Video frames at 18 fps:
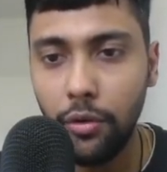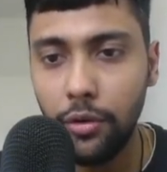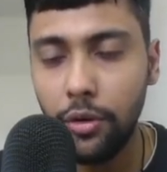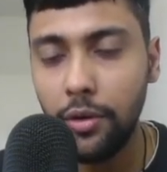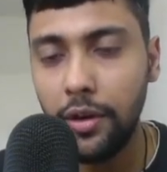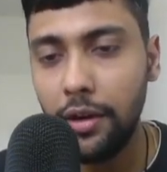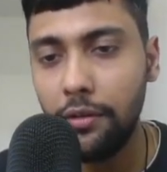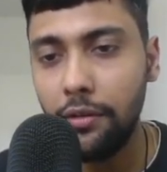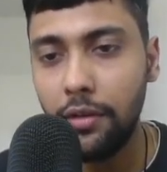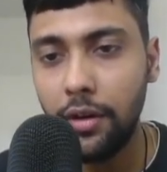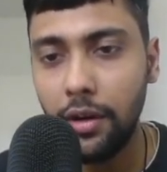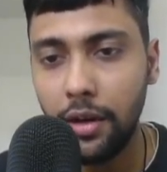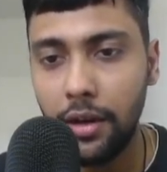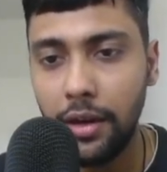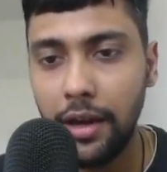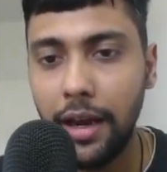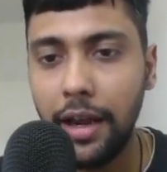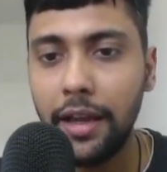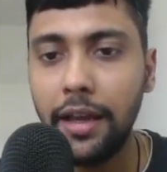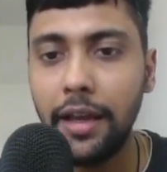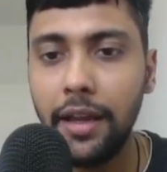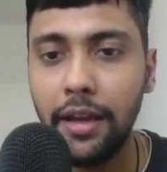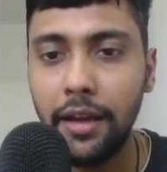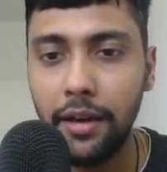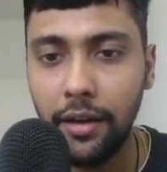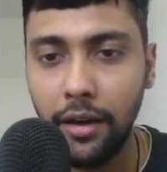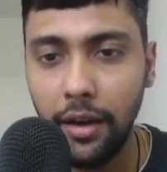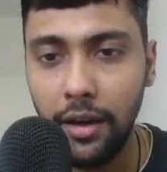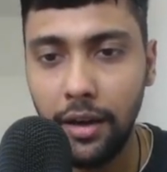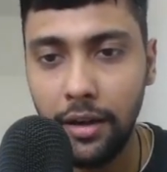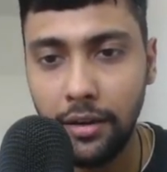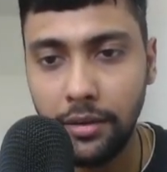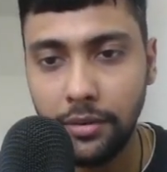you give a ranking null.